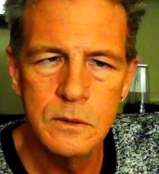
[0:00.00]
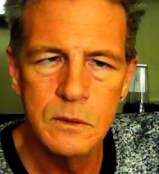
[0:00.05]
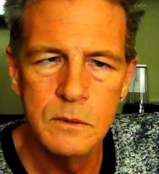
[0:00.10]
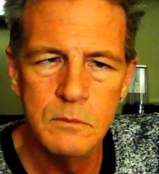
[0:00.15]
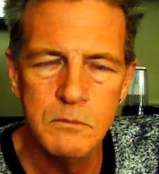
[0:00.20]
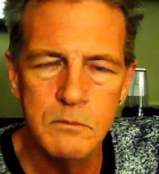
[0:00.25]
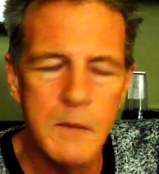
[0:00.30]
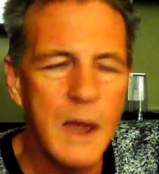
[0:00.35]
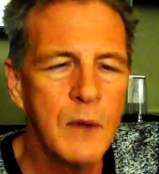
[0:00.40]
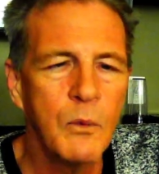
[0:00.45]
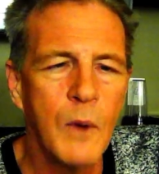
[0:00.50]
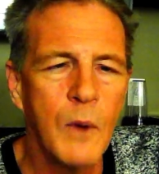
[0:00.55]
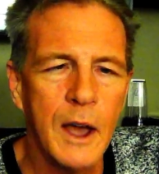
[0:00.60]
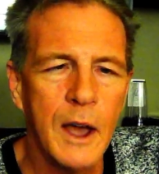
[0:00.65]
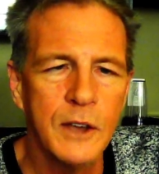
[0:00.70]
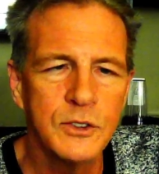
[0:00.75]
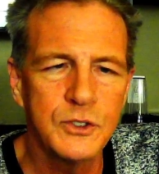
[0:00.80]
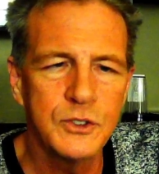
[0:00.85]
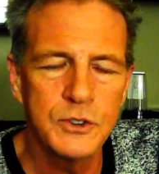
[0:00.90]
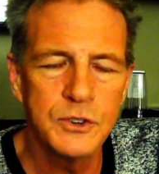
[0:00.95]

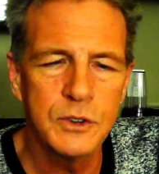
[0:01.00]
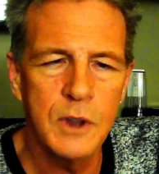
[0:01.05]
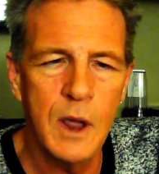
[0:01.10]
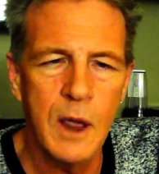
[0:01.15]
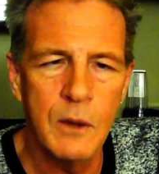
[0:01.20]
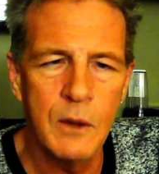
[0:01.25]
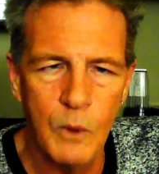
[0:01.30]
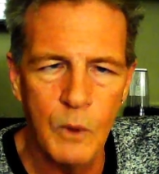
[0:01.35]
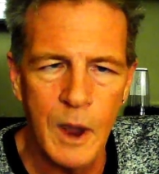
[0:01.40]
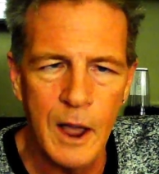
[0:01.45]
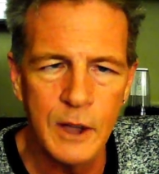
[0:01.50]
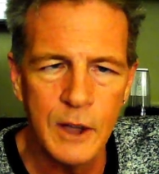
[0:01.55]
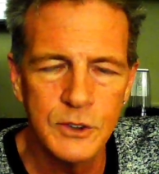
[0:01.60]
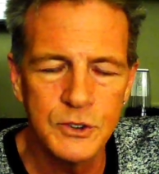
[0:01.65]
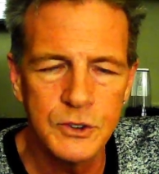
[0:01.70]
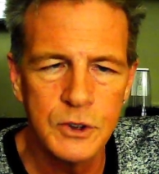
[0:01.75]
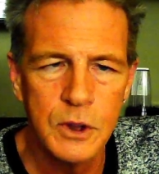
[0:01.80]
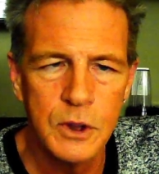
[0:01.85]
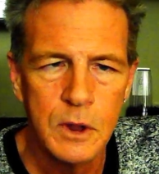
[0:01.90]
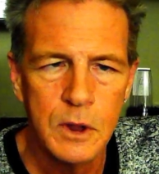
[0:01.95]
Midwest and
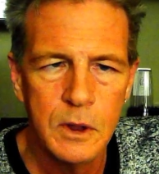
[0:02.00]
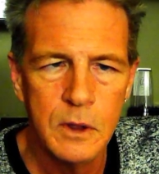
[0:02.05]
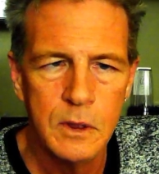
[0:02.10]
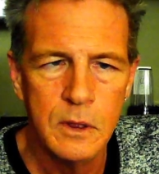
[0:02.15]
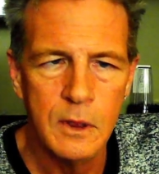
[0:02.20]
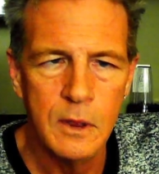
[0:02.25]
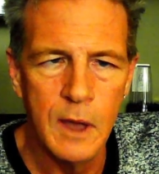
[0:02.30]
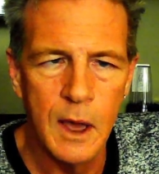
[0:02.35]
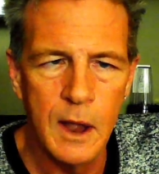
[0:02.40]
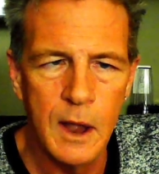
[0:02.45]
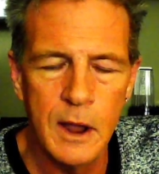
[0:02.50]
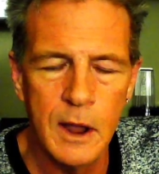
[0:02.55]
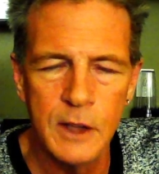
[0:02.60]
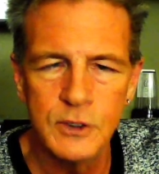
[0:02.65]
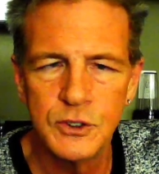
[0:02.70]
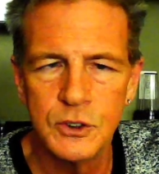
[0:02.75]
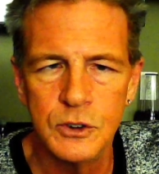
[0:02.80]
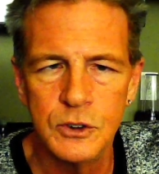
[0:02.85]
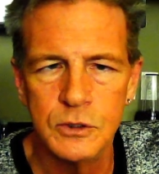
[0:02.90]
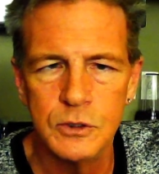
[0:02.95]
West that
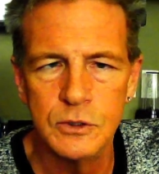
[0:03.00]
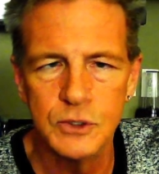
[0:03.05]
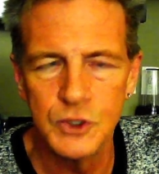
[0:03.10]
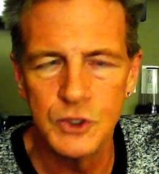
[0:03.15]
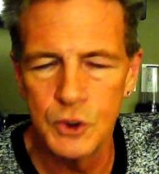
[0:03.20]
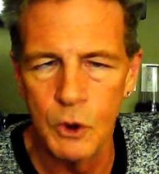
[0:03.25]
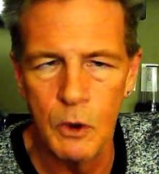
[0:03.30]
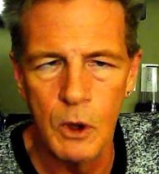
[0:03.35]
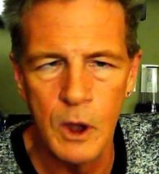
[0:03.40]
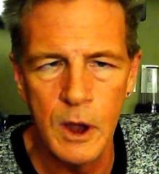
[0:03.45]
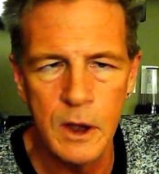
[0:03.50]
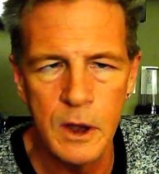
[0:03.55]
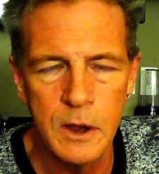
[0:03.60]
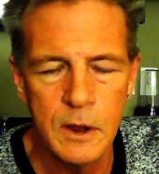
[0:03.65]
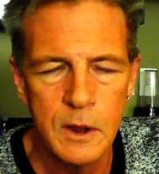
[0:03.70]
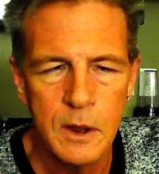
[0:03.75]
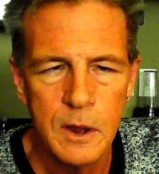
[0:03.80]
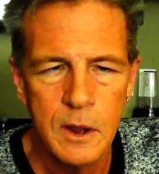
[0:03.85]
has destroyed